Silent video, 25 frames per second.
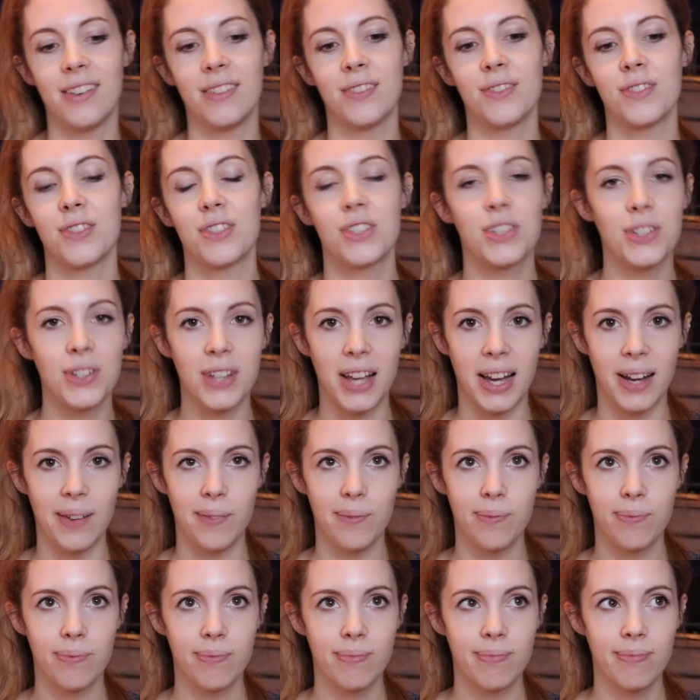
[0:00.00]
So yeah,
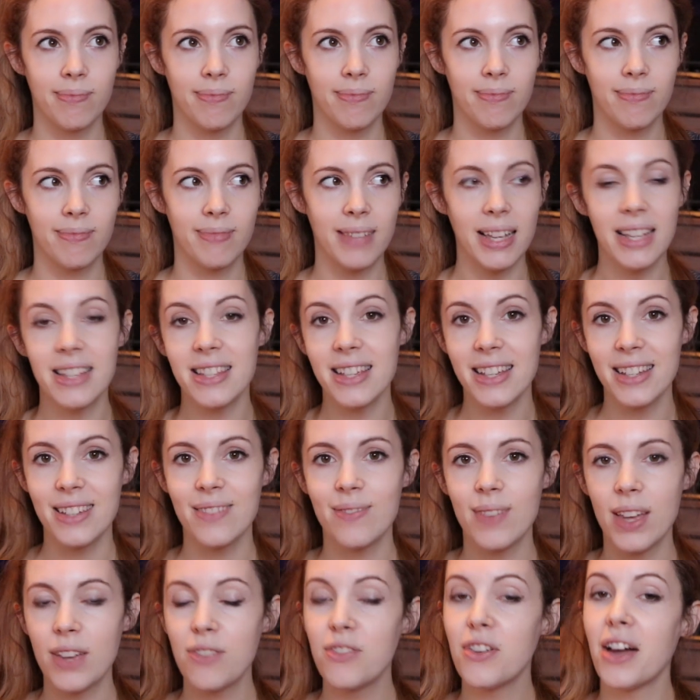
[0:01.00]
that's it.
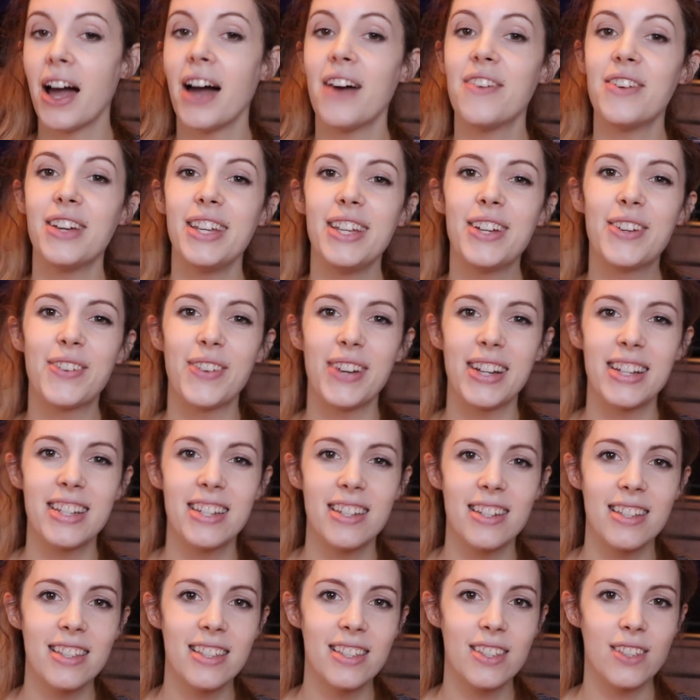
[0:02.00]
If you have any
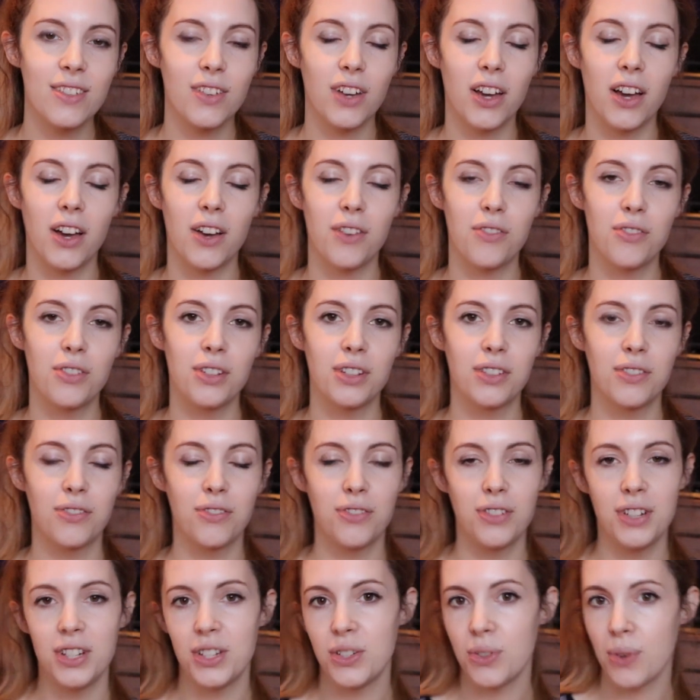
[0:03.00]
questions, feel
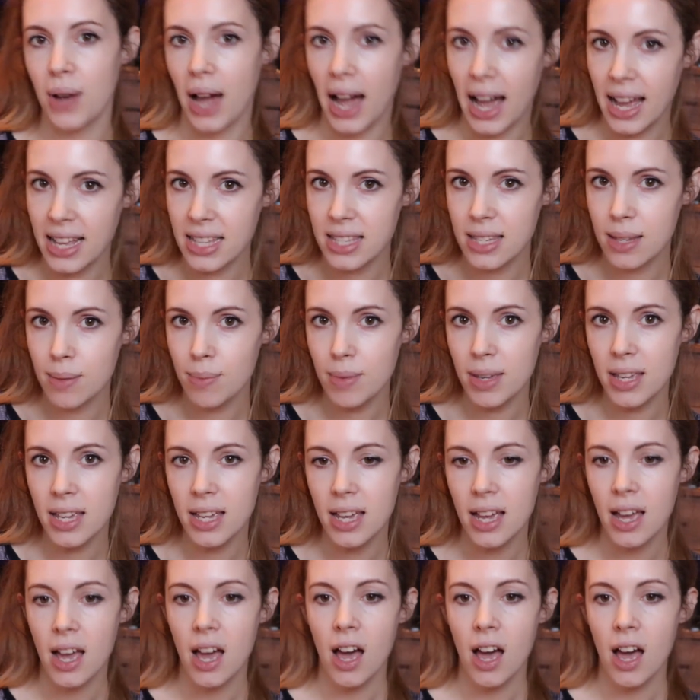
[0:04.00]
free to ask me.